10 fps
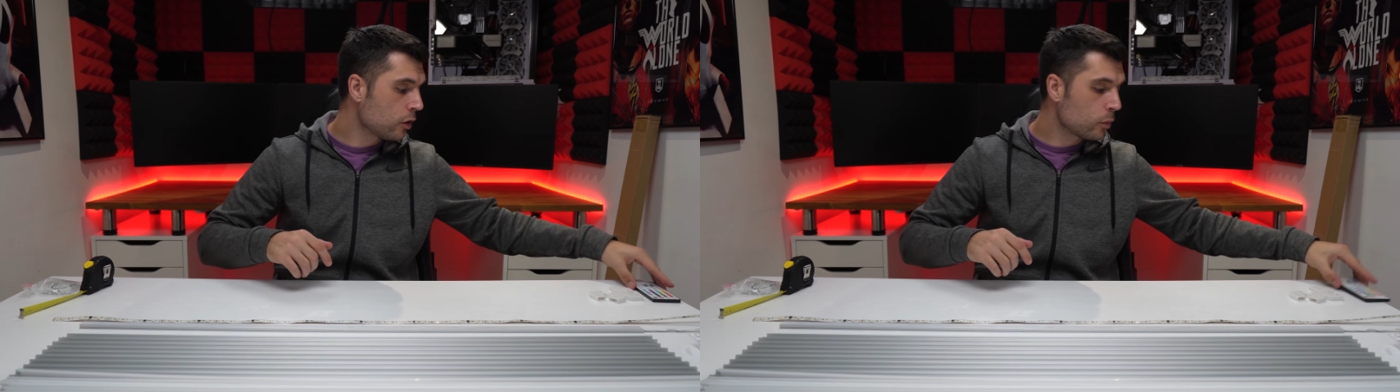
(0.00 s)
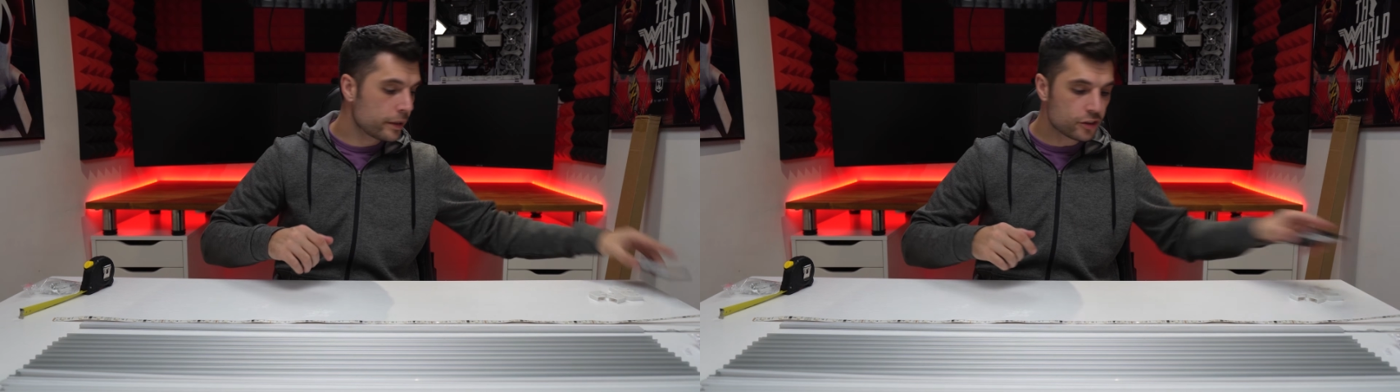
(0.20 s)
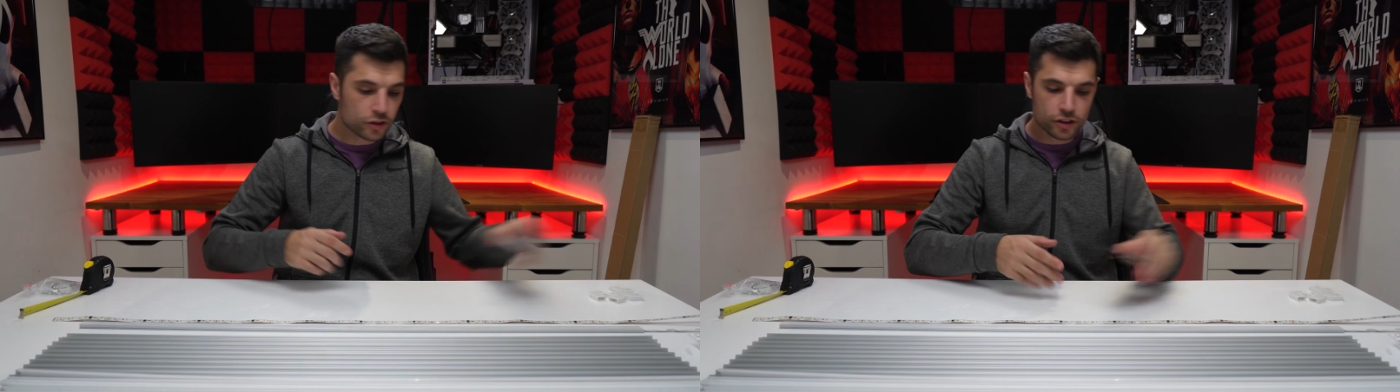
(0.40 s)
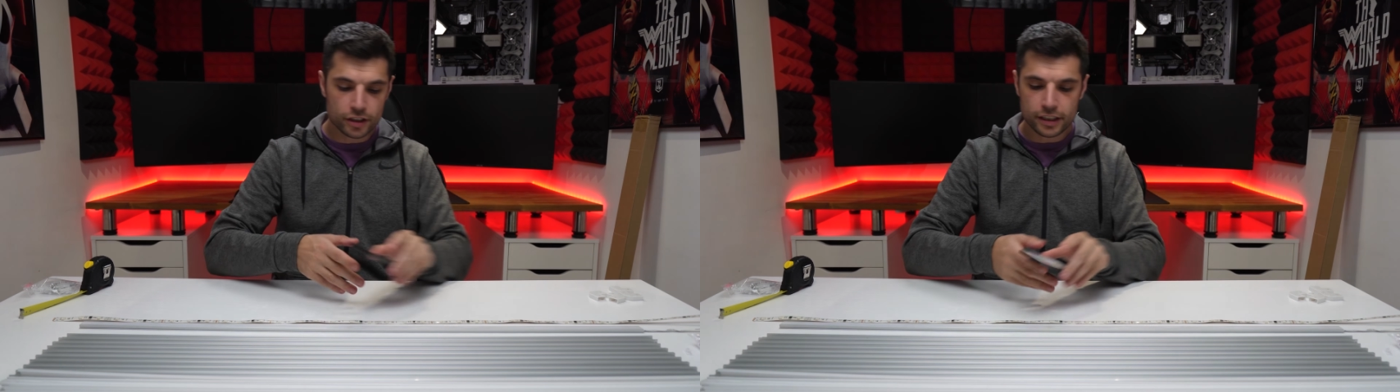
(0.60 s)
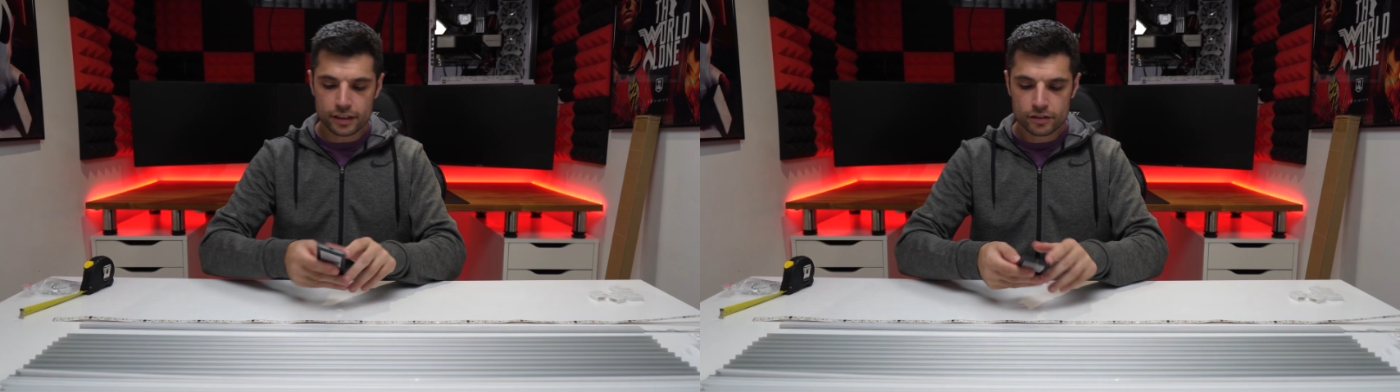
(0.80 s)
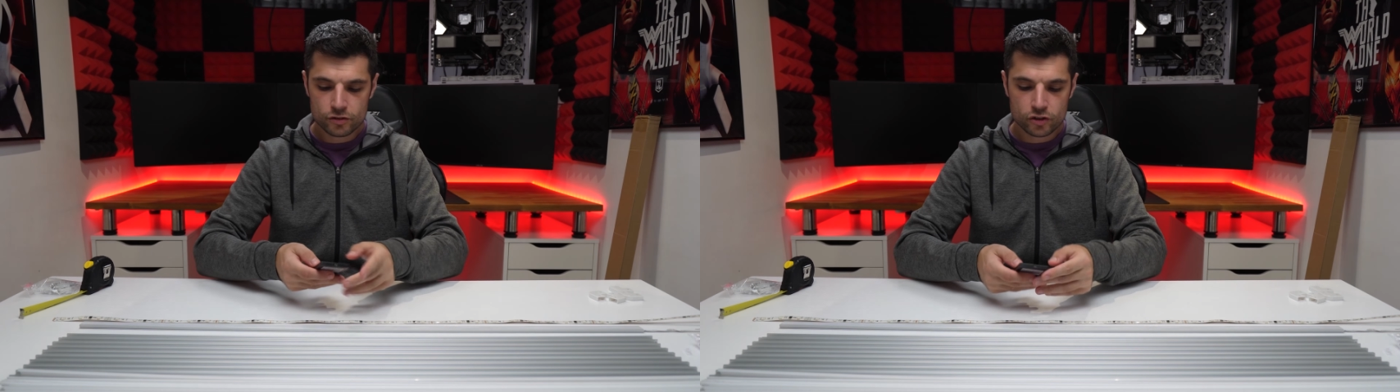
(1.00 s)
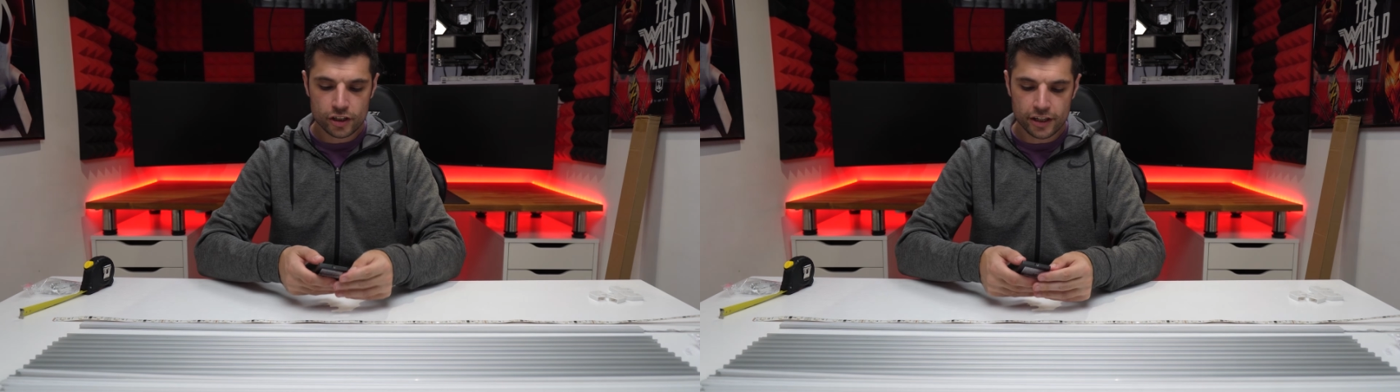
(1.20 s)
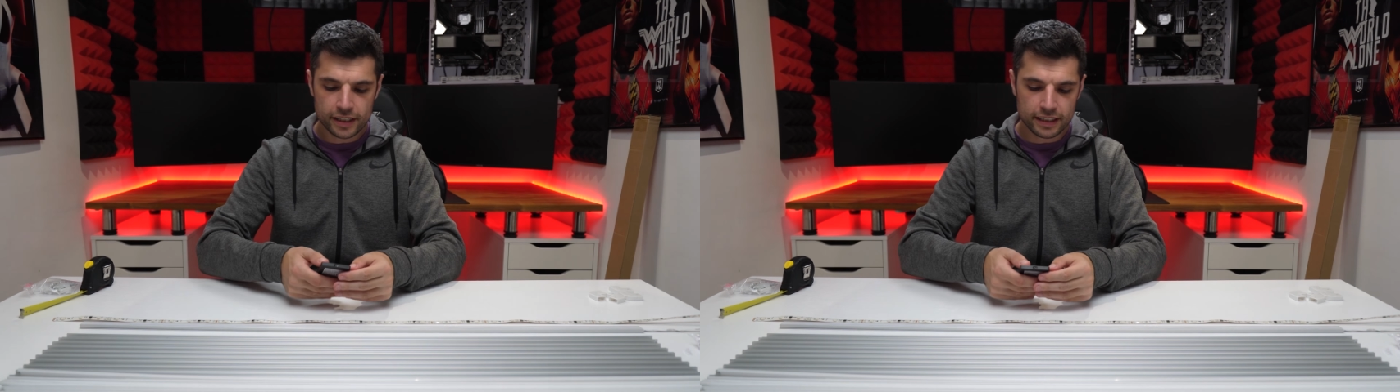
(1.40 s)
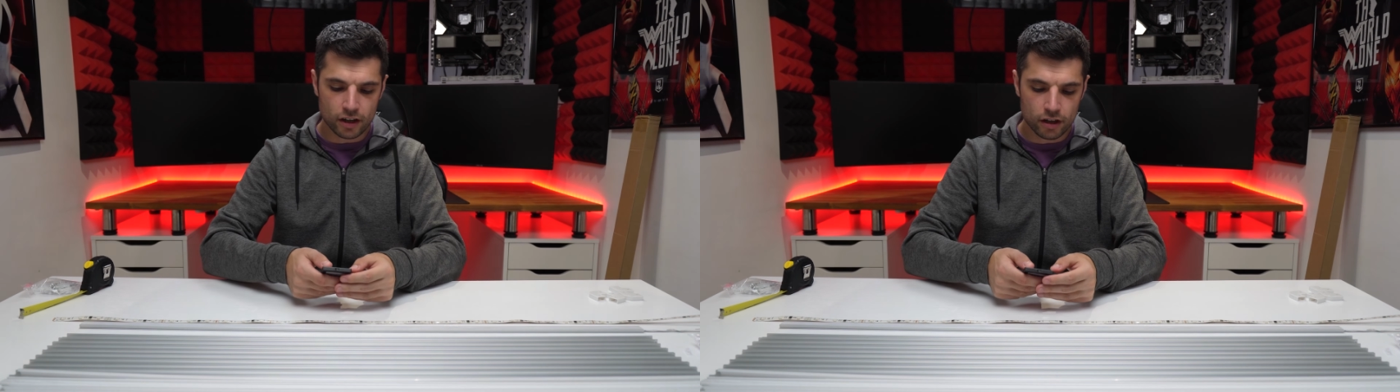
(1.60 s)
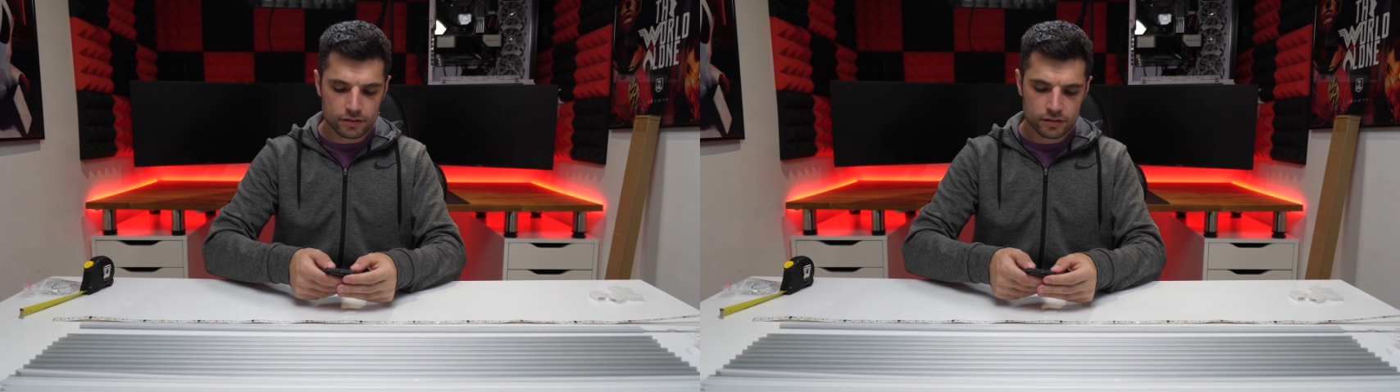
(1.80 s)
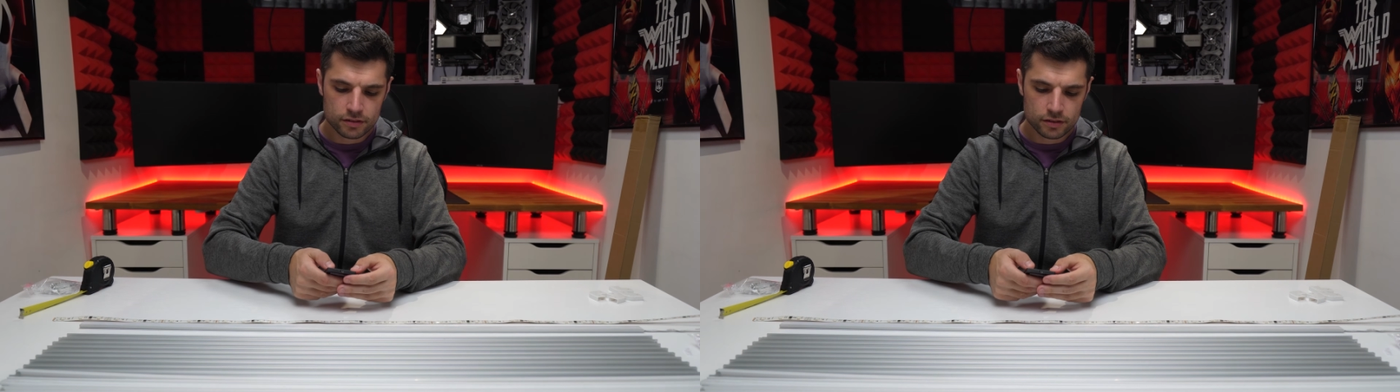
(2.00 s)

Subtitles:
we're just going to turn it on.